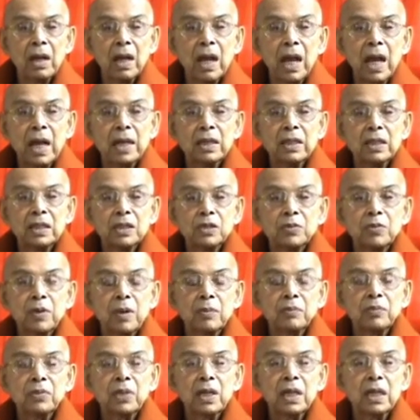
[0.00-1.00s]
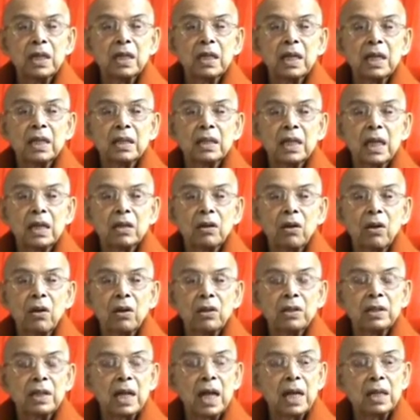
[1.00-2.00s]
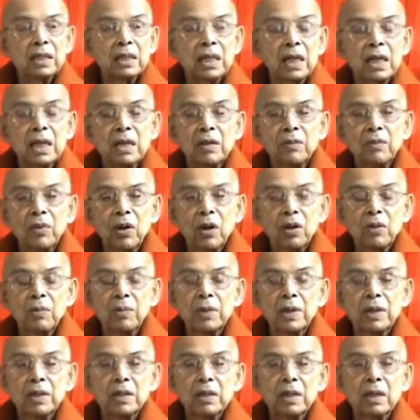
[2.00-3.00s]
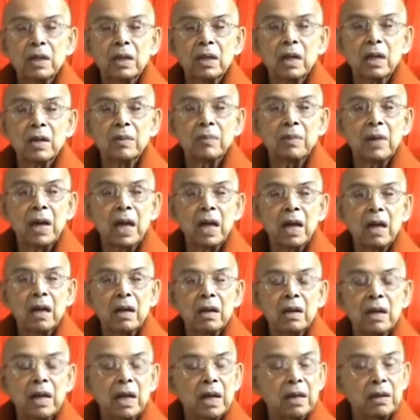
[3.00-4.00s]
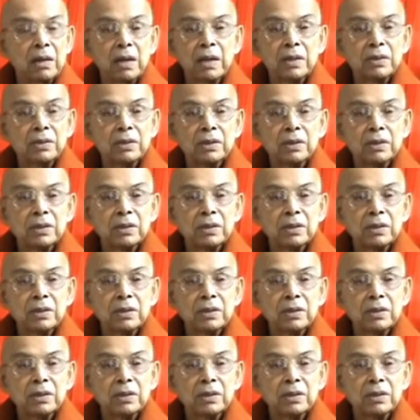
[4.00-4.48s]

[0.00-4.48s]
And it's from thinking that all the other involvement in karma arises.